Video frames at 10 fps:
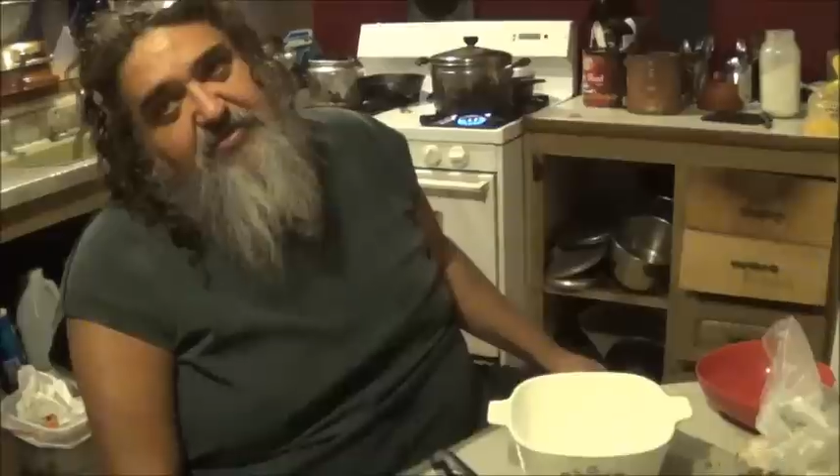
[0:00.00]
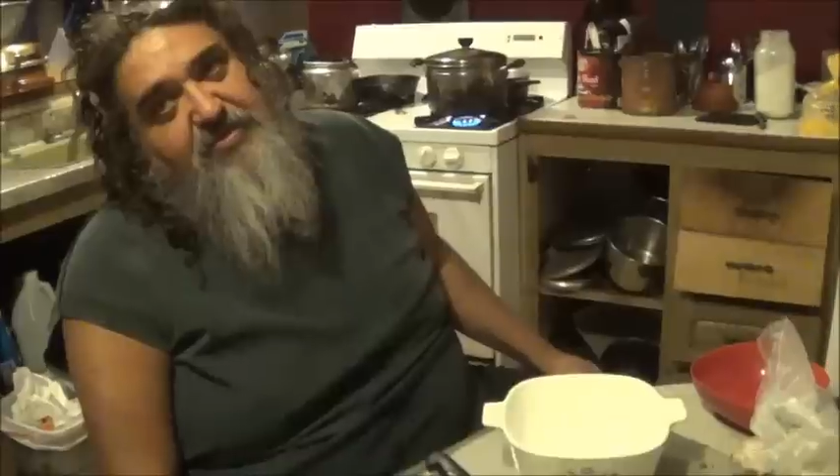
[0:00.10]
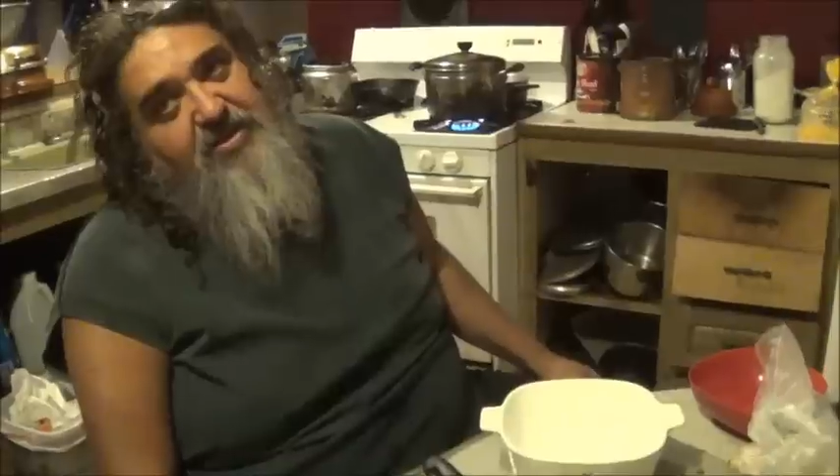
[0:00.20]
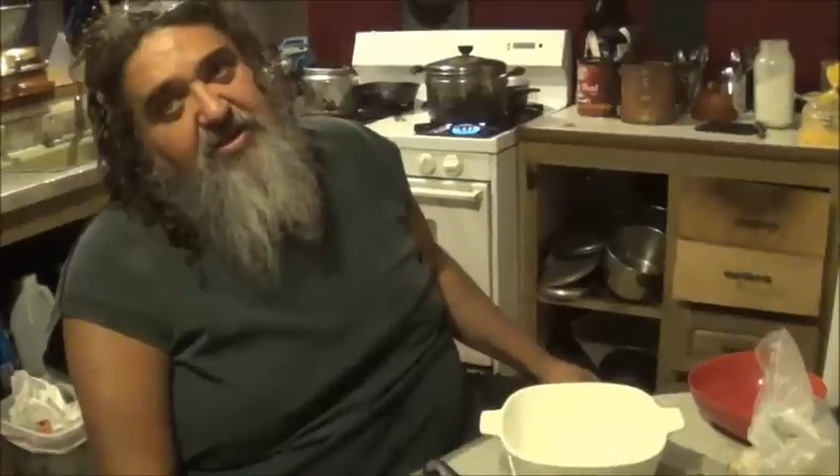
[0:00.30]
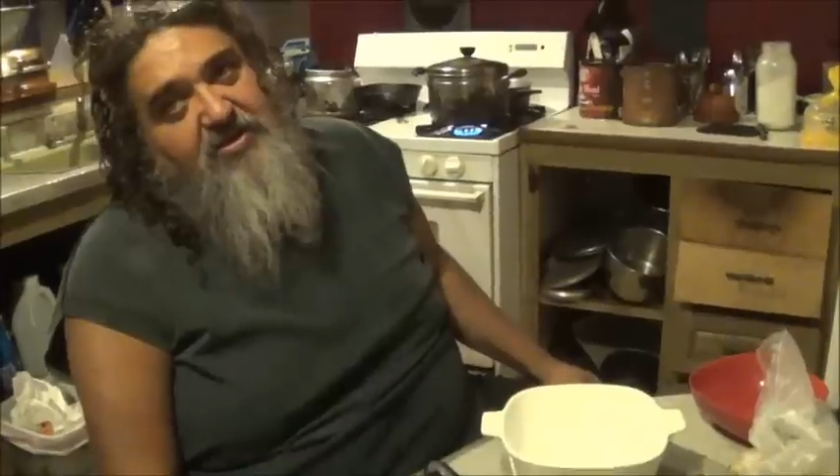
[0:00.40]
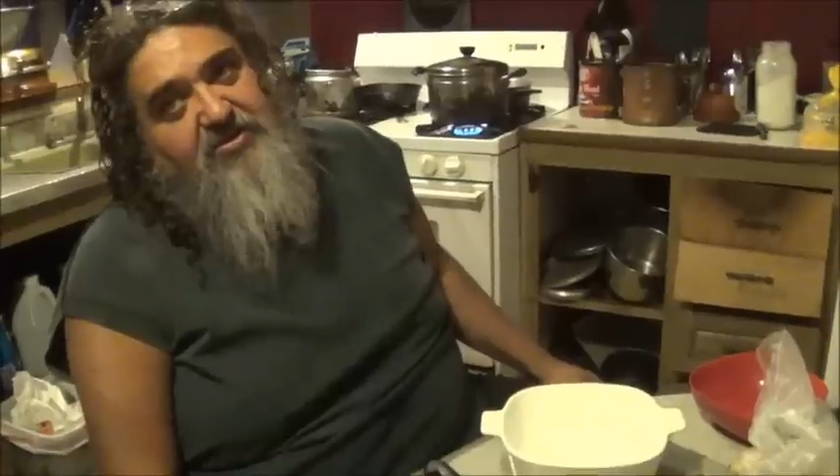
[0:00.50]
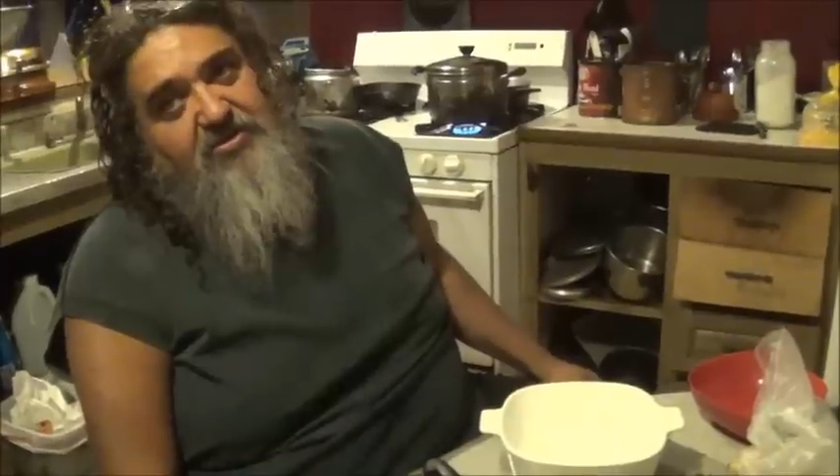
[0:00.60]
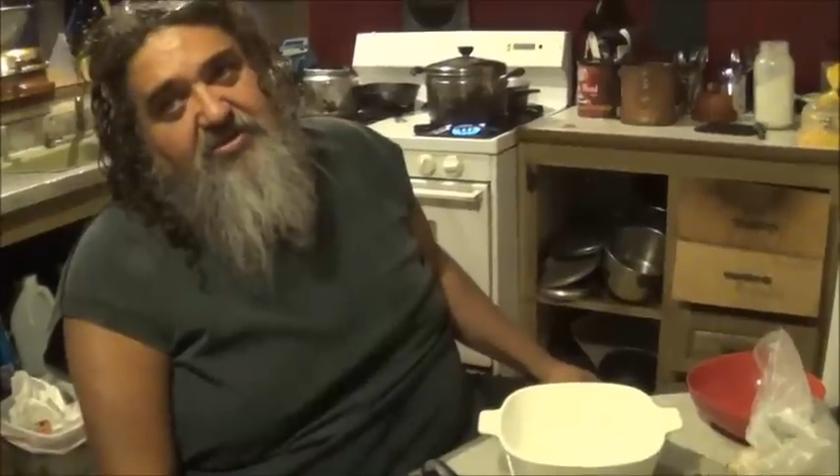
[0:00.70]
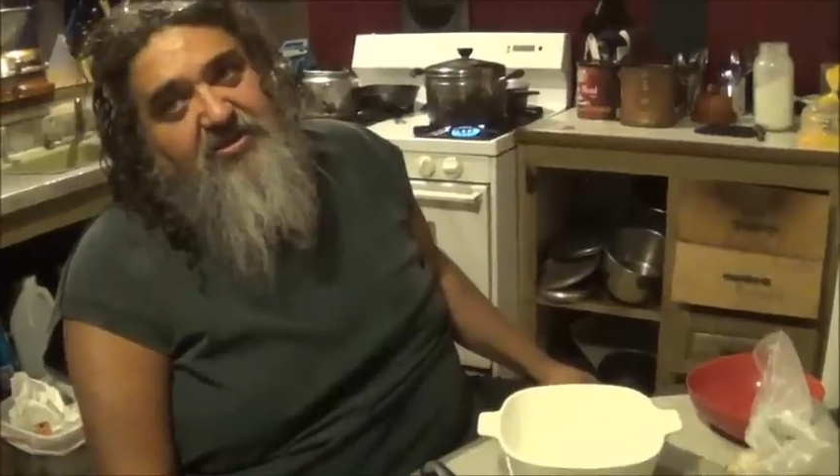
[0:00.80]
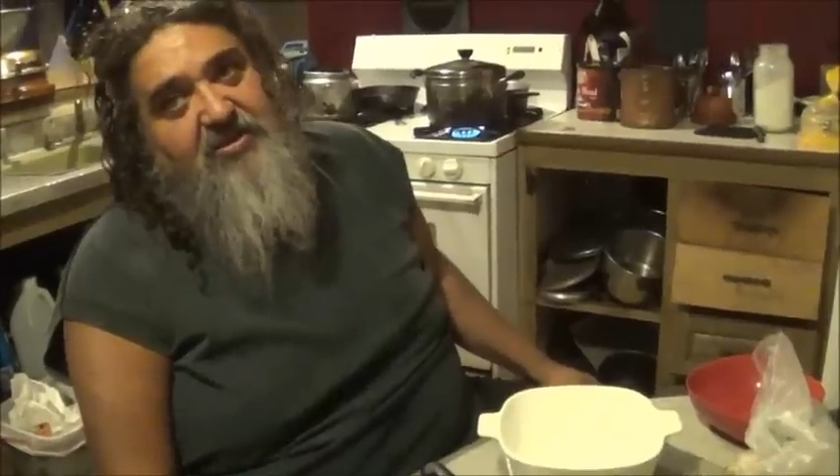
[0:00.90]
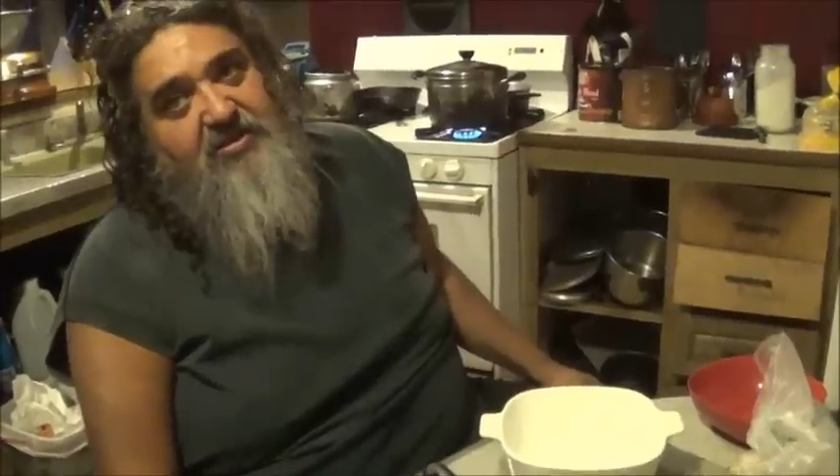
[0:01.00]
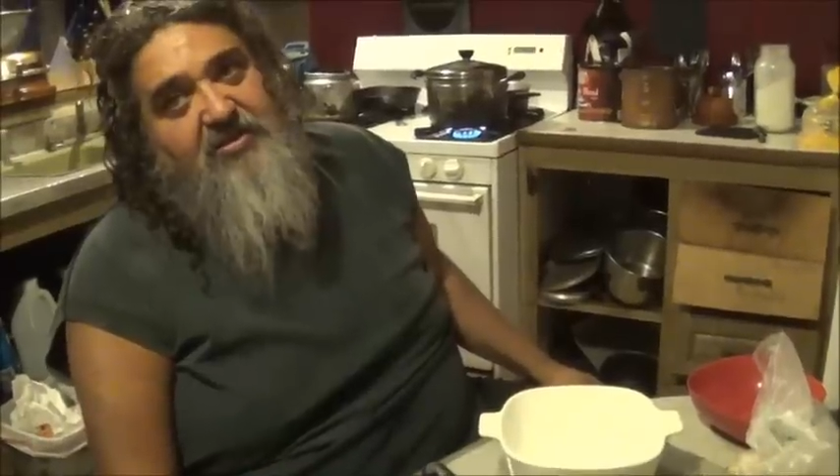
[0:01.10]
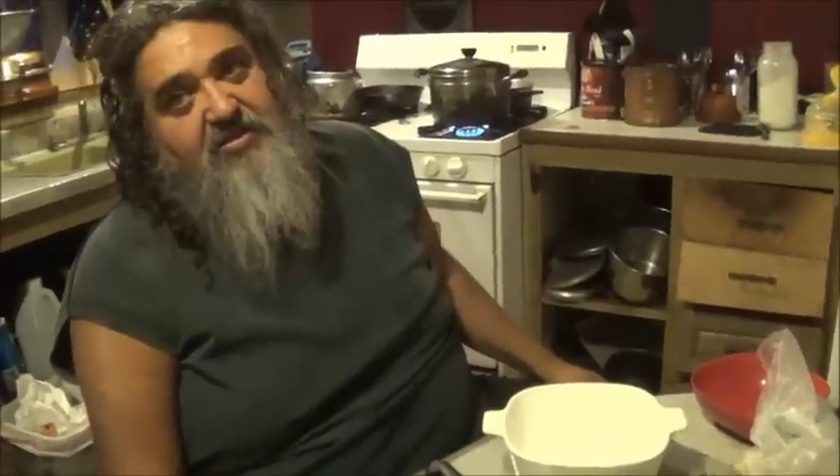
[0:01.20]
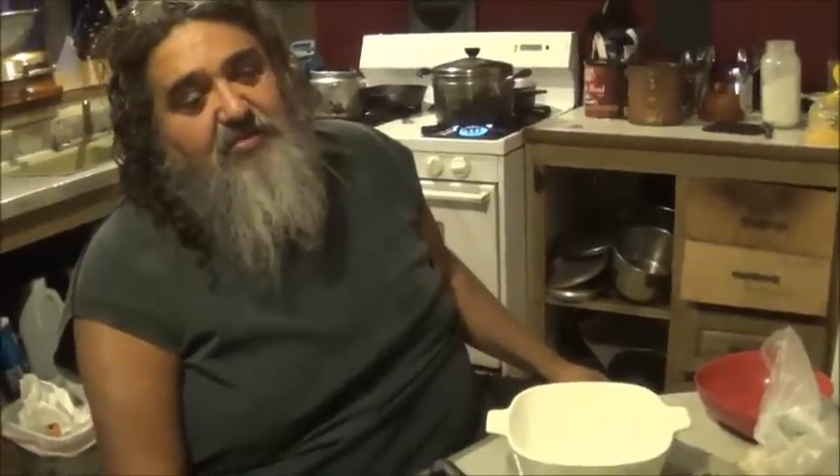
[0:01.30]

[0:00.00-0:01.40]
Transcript: some sushi and then